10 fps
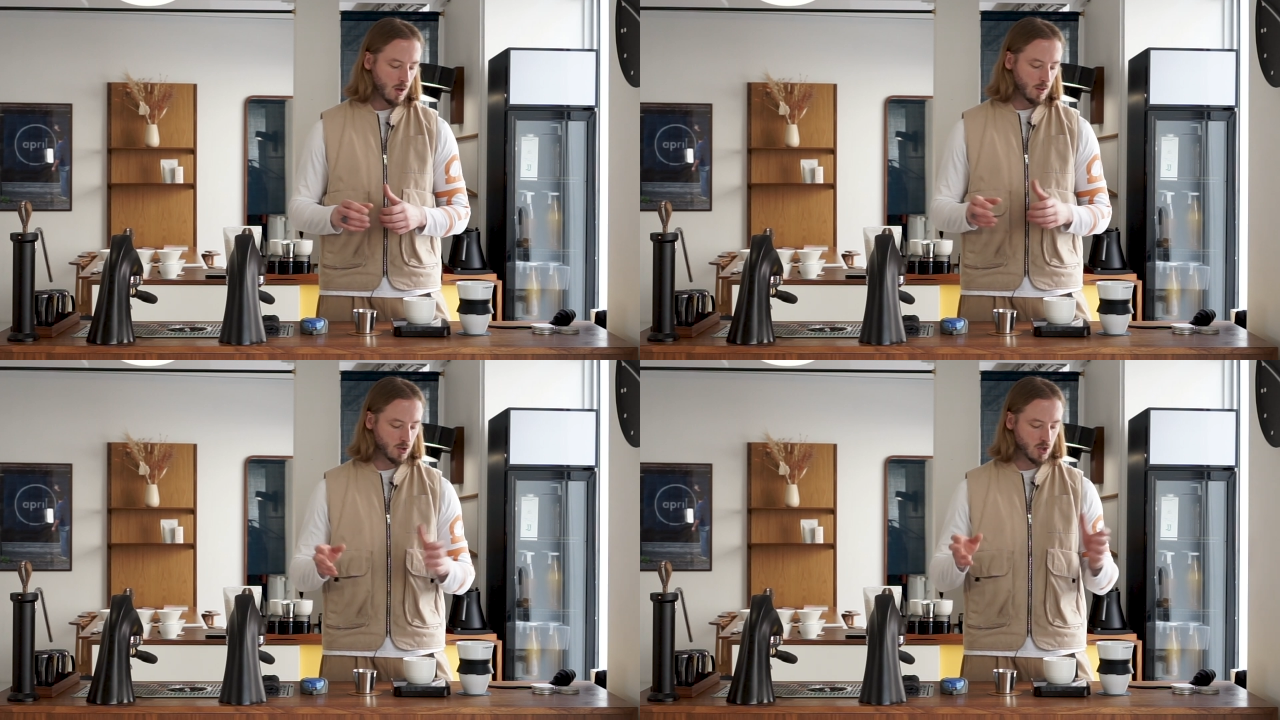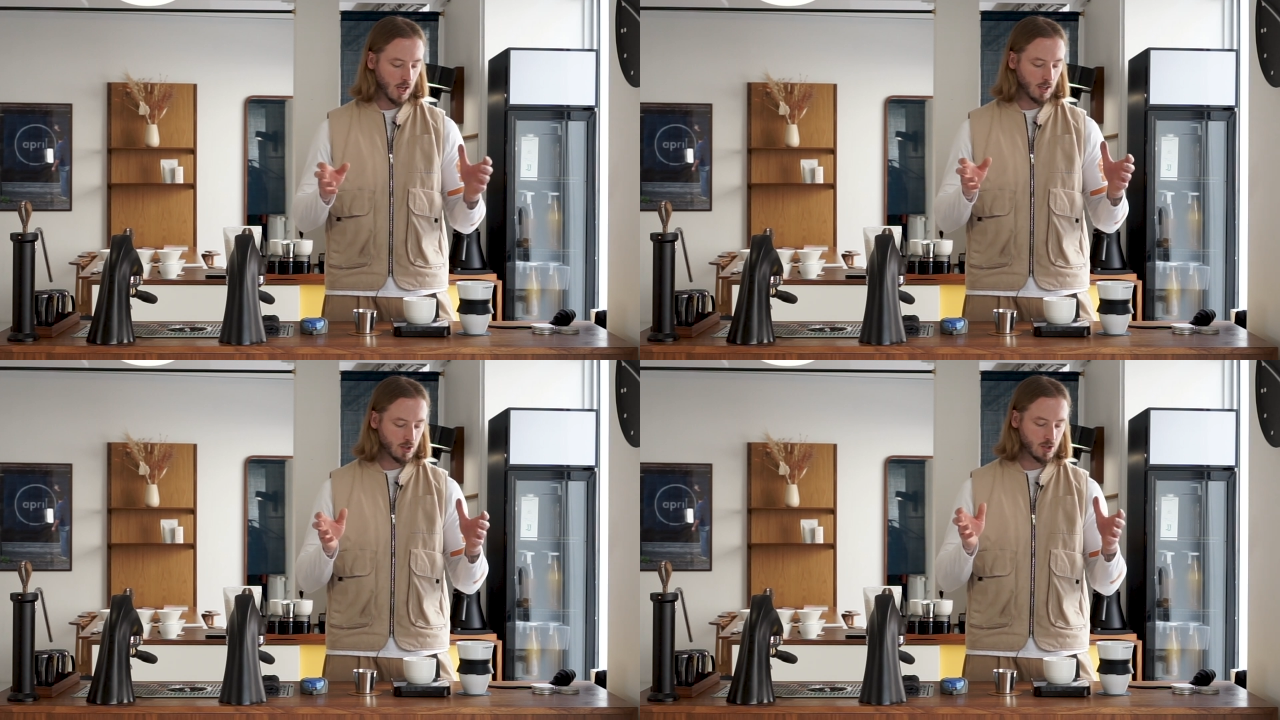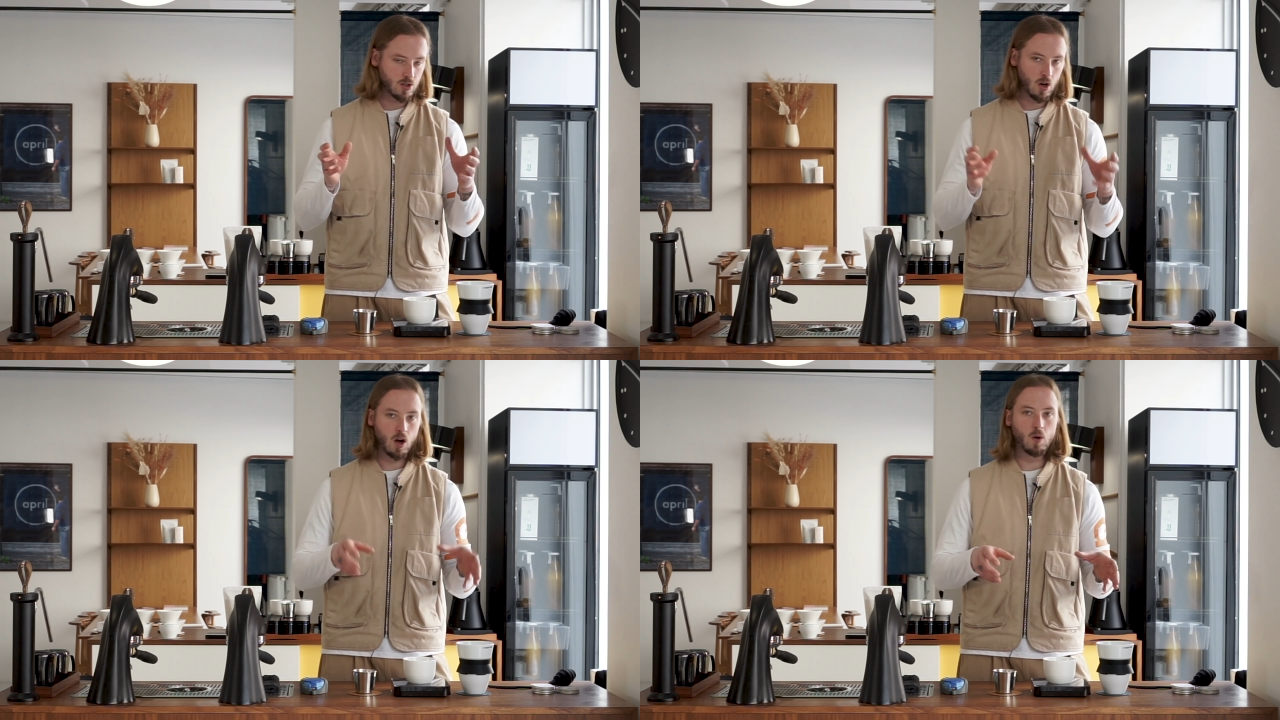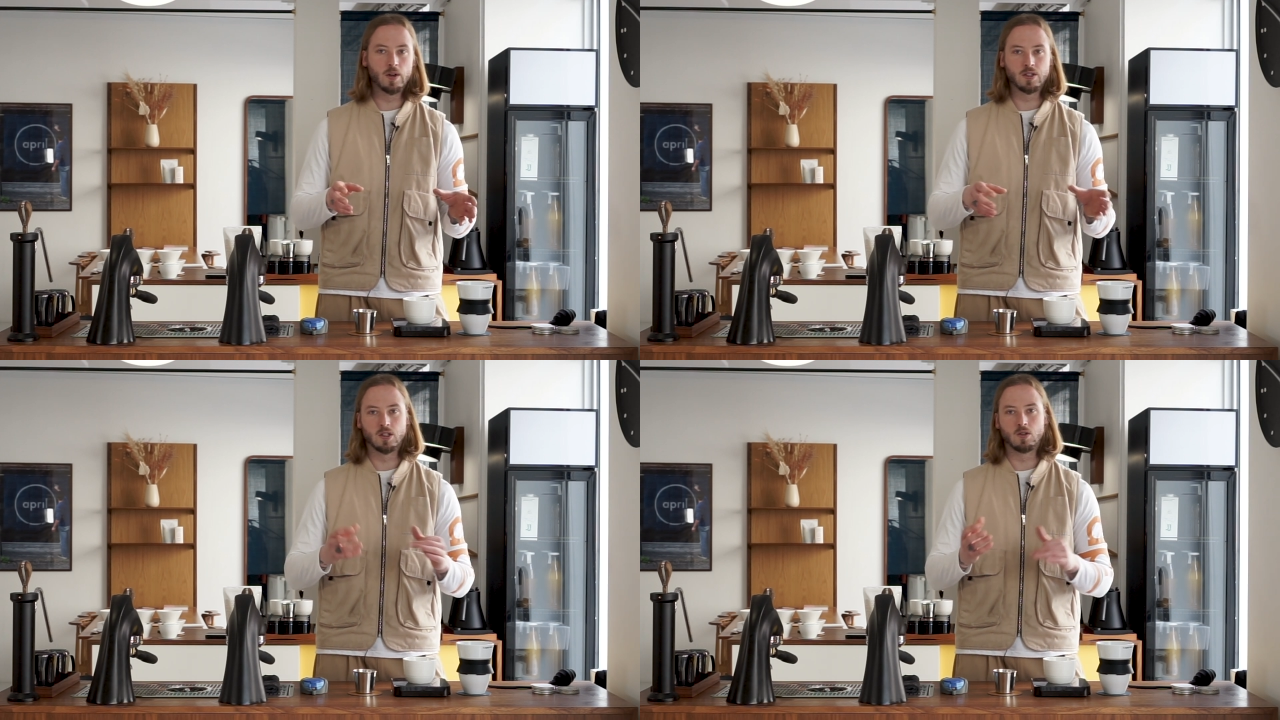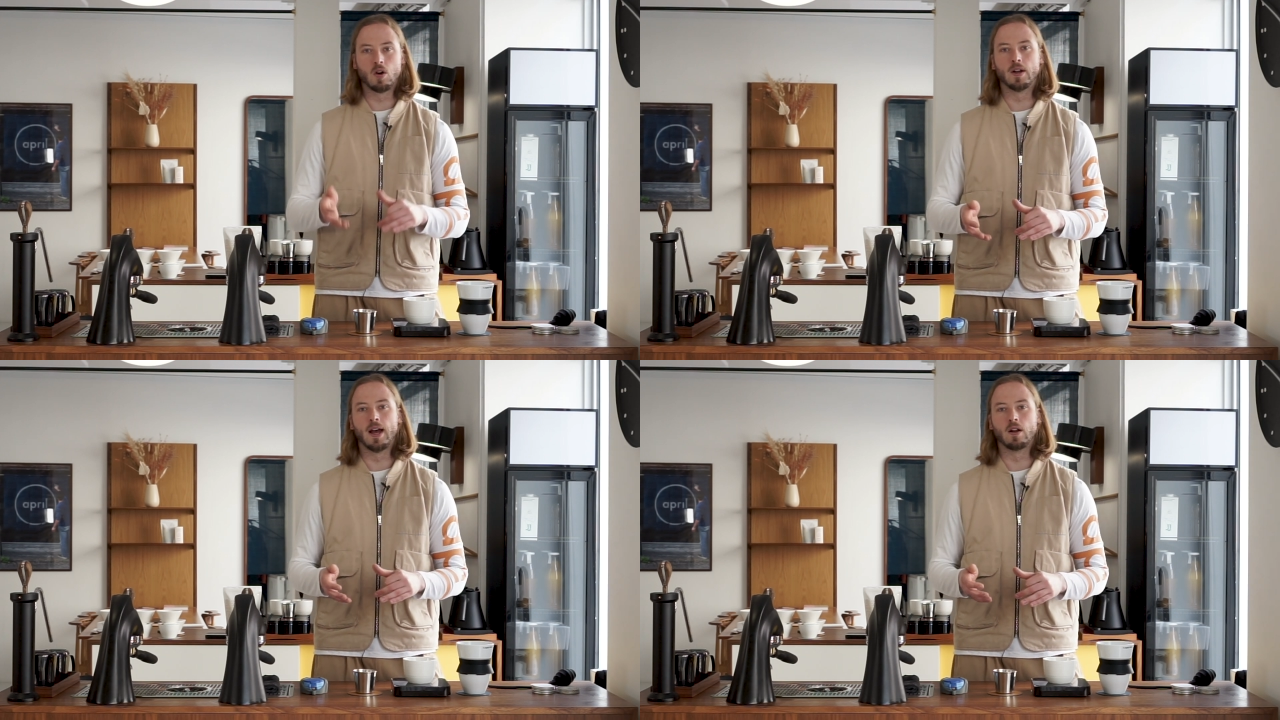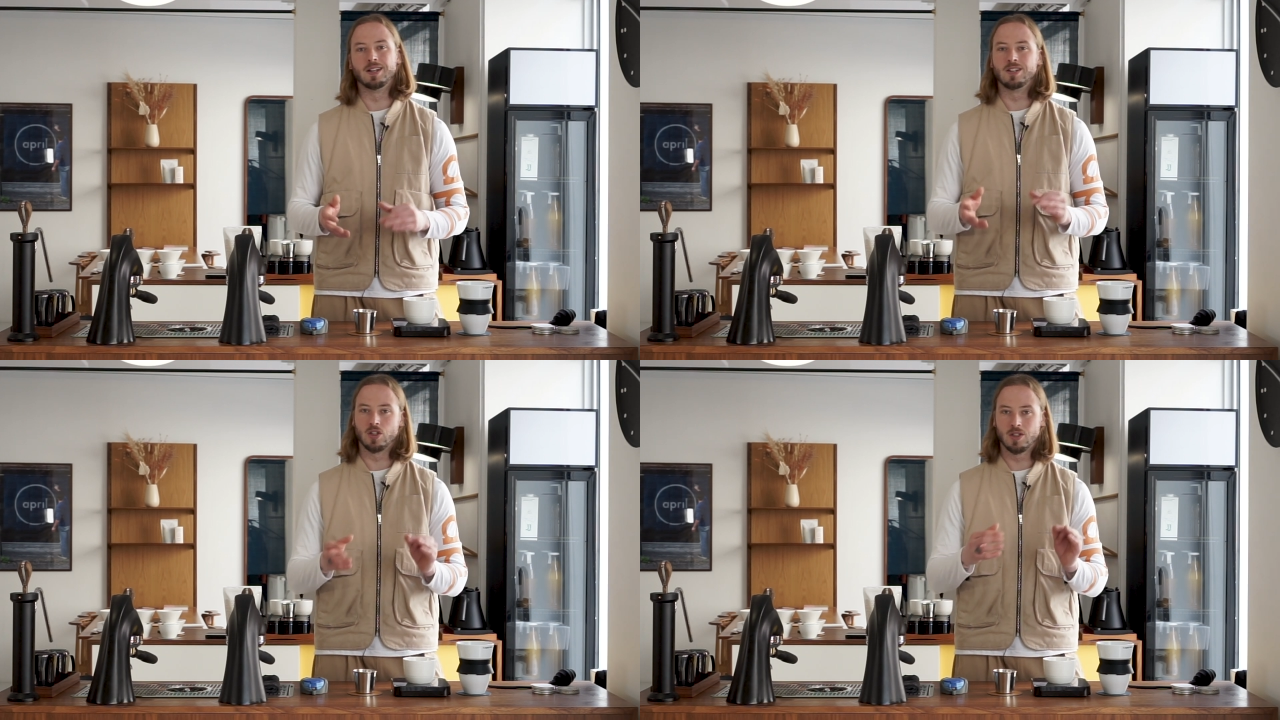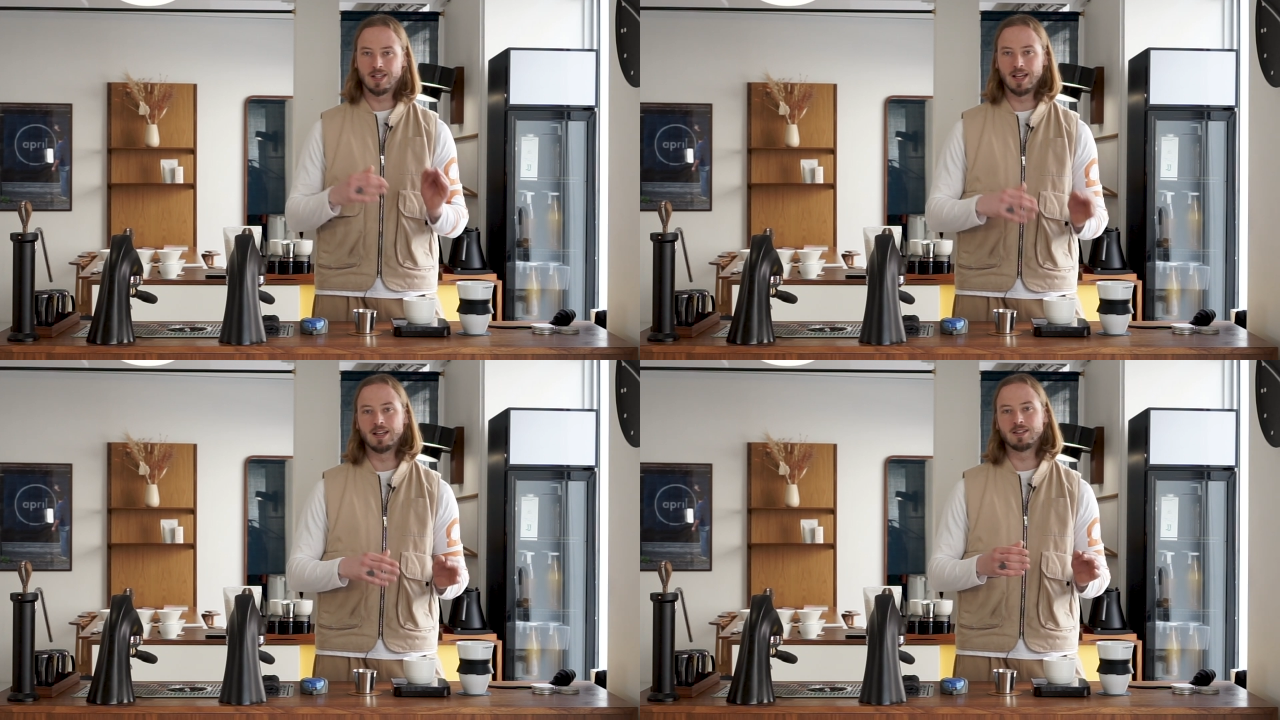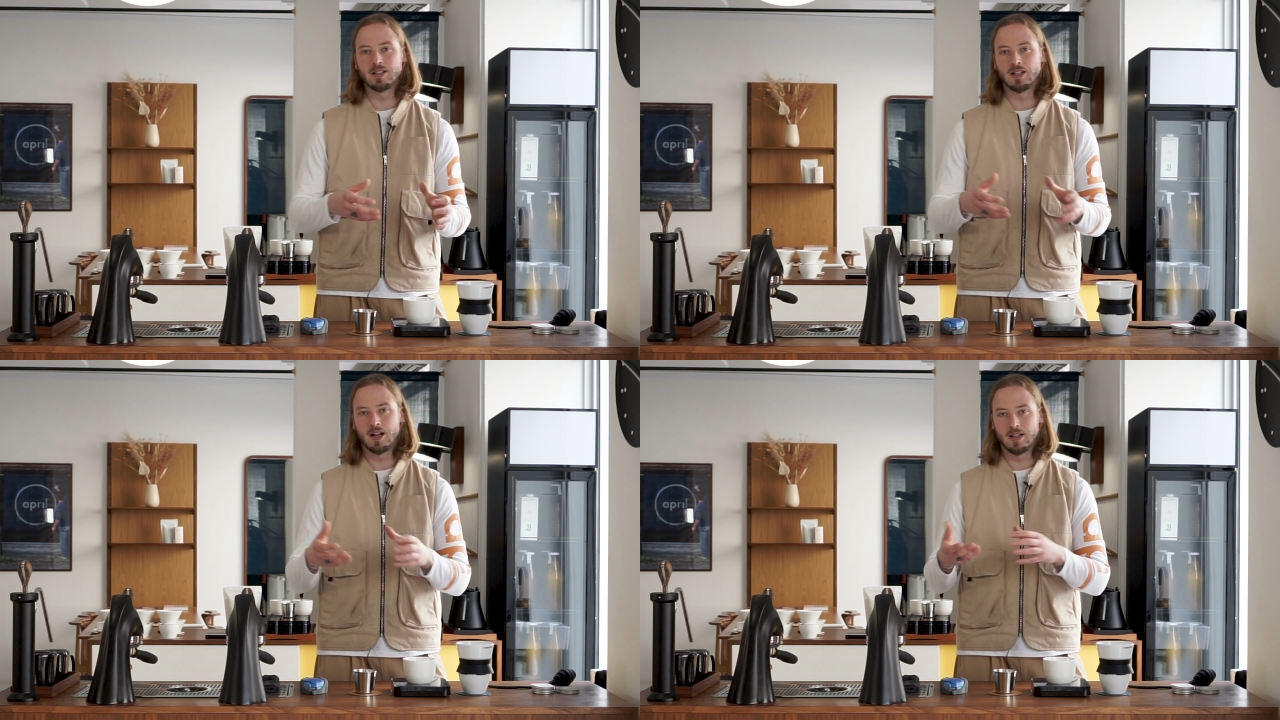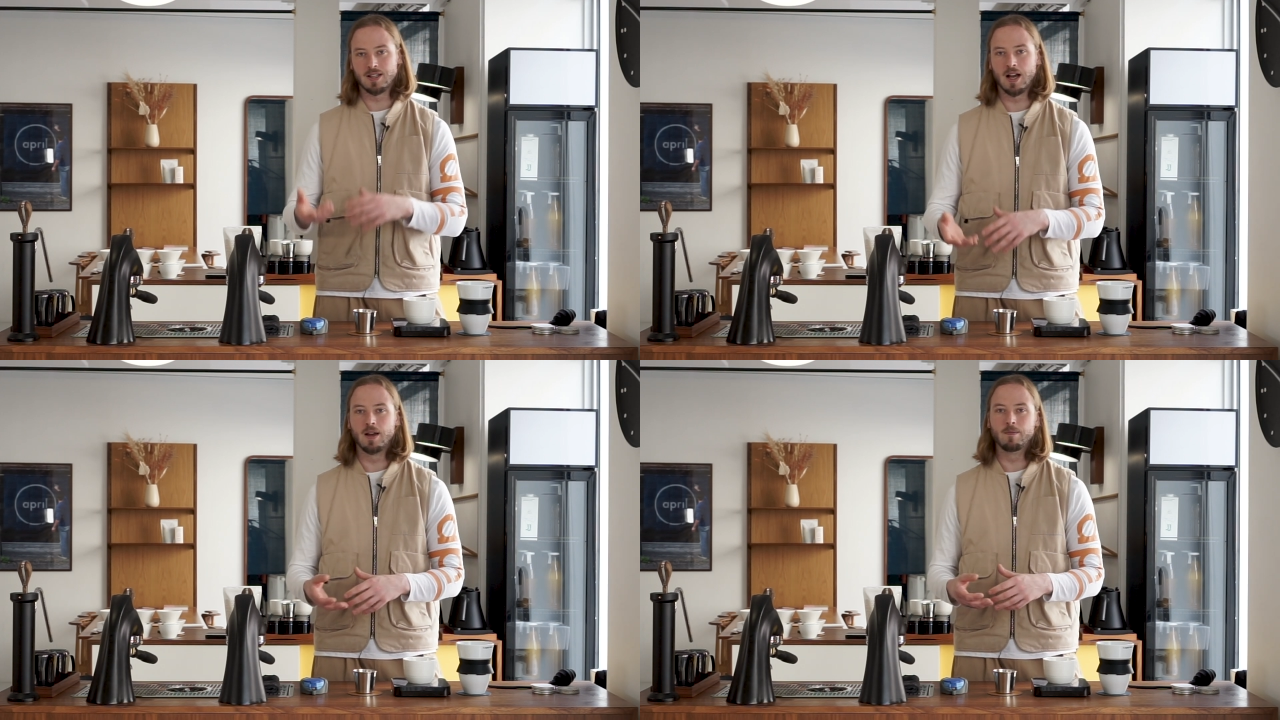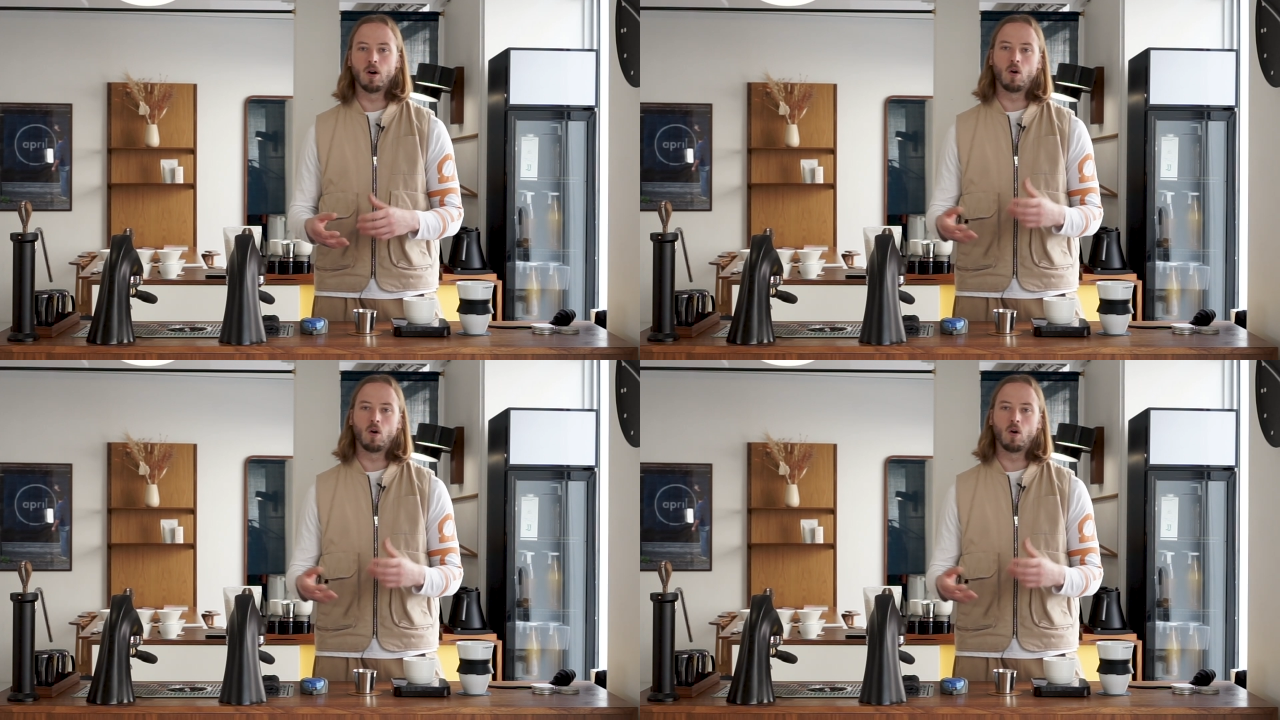The challenge is always the drawdown. It just takes a lot of time,